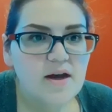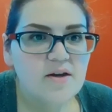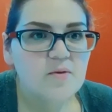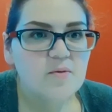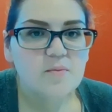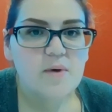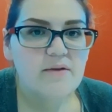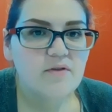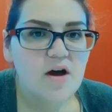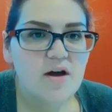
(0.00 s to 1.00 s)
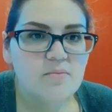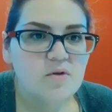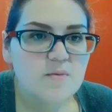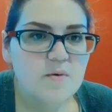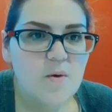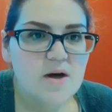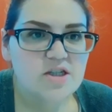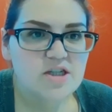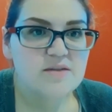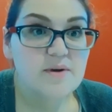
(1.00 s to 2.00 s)
I know I've gotten multiple
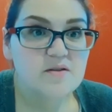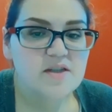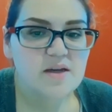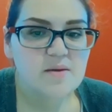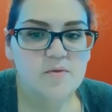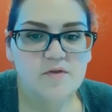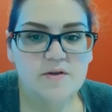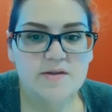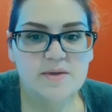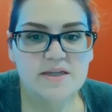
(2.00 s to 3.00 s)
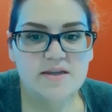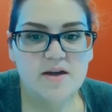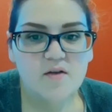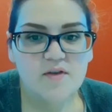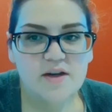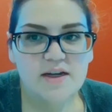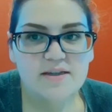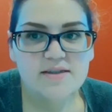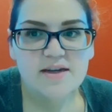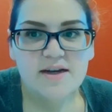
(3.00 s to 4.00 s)
questions about team reviews myself, and
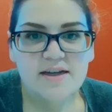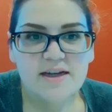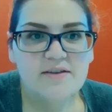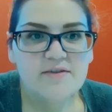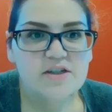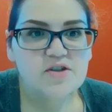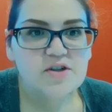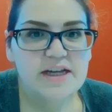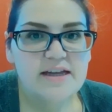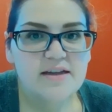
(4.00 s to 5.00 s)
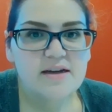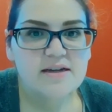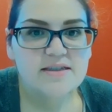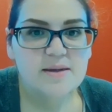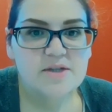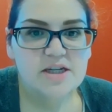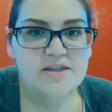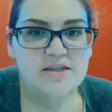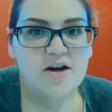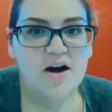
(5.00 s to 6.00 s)
it's kind of a tricky
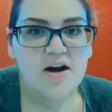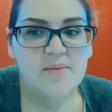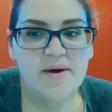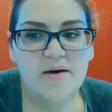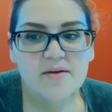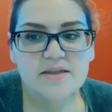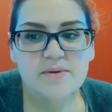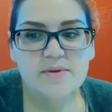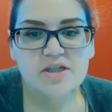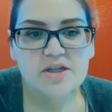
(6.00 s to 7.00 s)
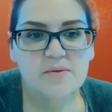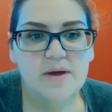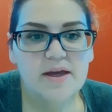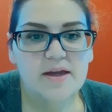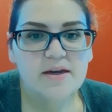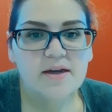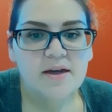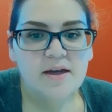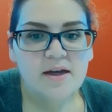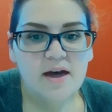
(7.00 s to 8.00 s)
subject to talk about, especially when
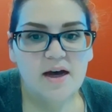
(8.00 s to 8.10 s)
